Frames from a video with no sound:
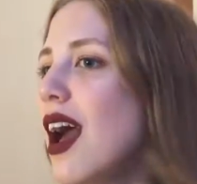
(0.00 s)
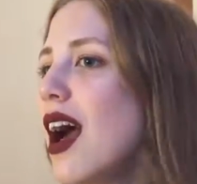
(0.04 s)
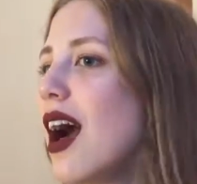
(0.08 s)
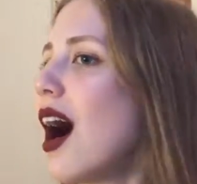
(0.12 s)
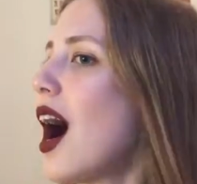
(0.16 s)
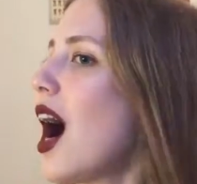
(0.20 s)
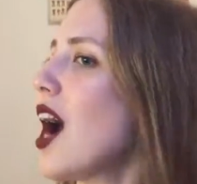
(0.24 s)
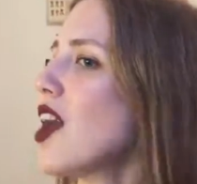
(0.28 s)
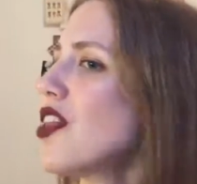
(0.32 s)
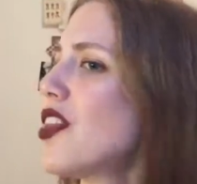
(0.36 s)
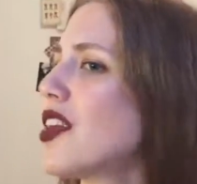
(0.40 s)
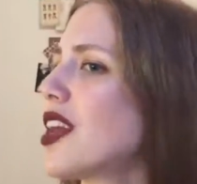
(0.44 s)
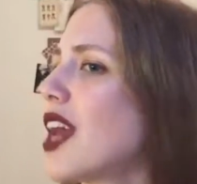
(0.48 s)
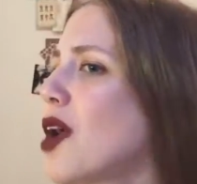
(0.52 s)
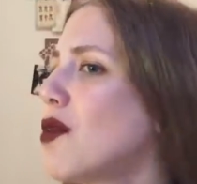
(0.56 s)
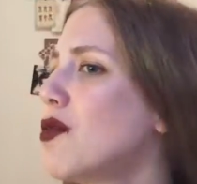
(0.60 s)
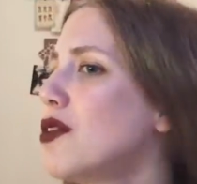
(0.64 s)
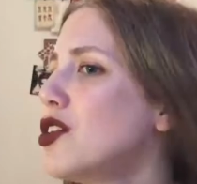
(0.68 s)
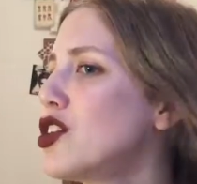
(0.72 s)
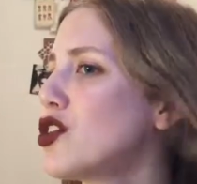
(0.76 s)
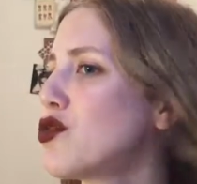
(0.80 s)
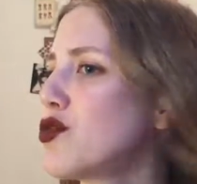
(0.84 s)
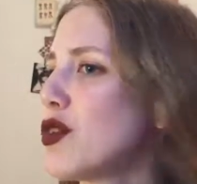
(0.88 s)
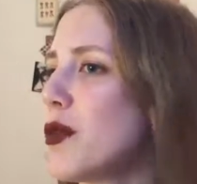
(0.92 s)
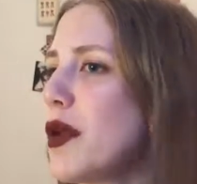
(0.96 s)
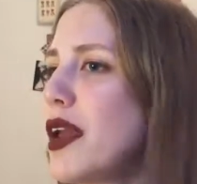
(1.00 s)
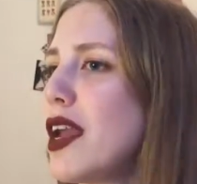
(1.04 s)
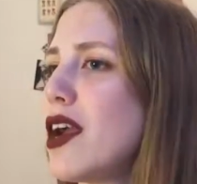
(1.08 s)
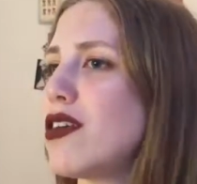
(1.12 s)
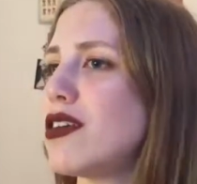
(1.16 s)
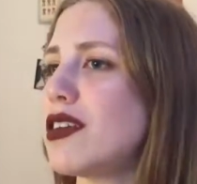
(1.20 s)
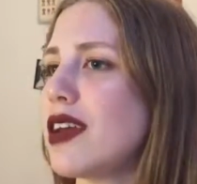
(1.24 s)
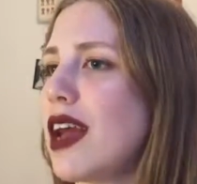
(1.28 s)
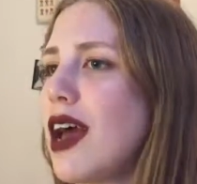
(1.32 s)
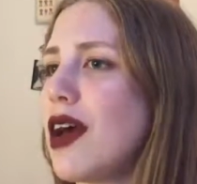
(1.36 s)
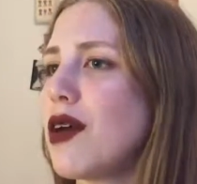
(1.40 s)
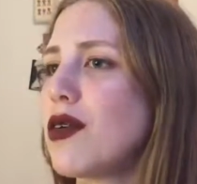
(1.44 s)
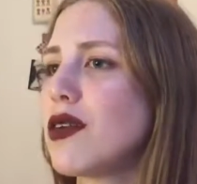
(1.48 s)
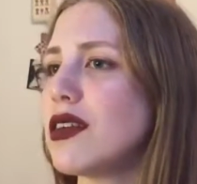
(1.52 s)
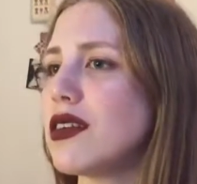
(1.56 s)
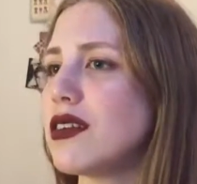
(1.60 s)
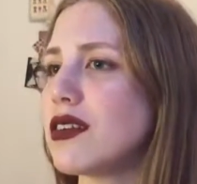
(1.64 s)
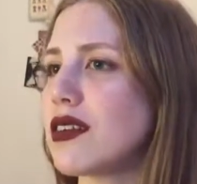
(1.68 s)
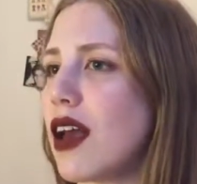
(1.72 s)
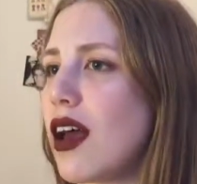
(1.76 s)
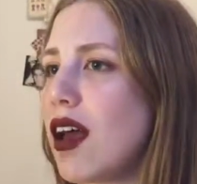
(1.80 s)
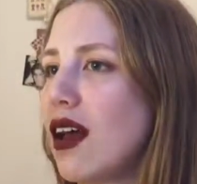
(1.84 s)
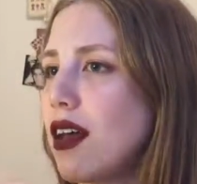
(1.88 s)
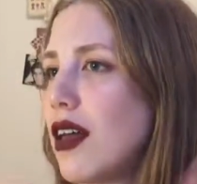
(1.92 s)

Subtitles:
I think I would just wear my hair down because,